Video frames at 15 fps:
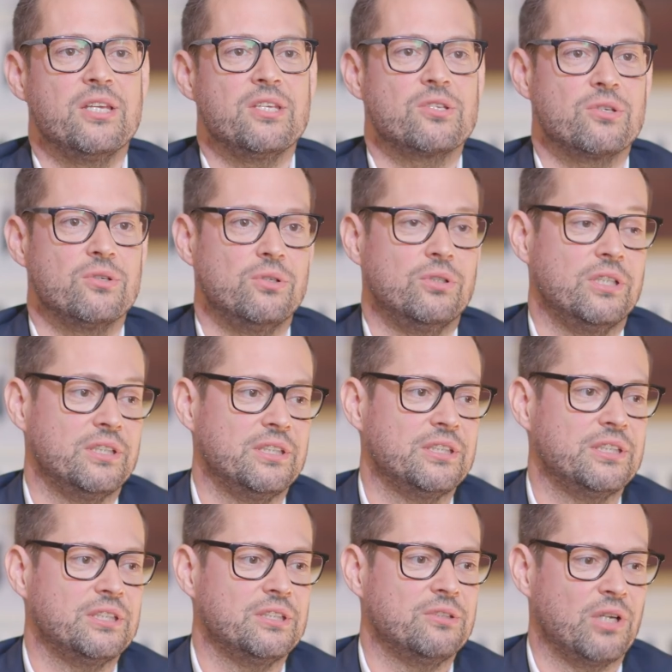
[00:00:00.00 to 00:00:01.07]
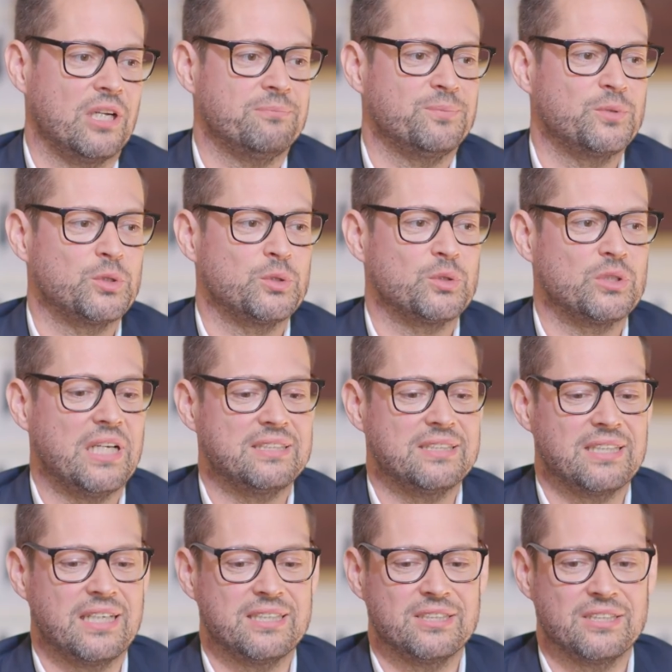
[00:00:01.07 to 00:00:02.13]
So uh, well, so
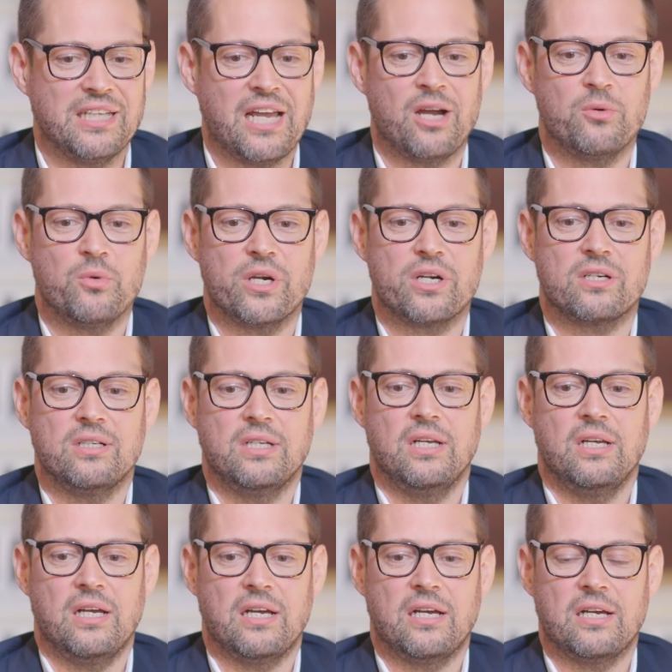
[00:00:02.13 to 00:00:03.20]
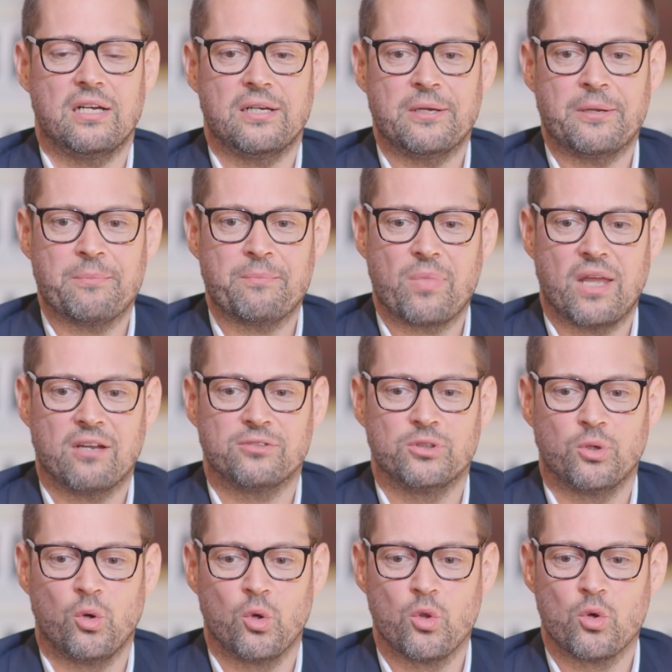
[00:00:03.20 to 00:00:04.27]
that's like now where um,
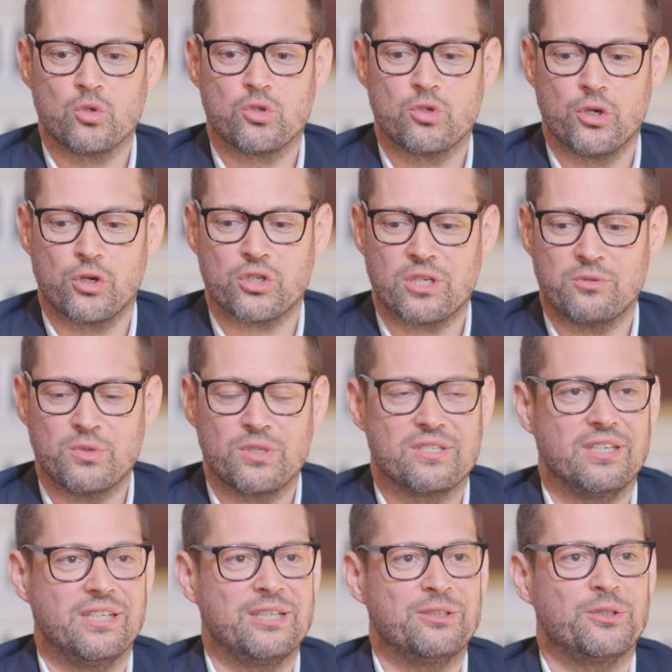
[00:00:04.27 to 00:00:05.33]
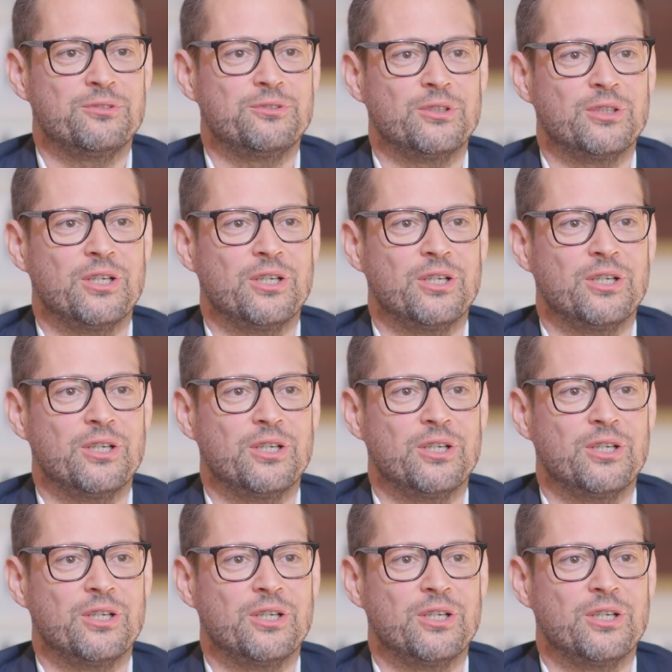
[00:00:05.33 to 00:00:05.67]
after all those years, I would say, of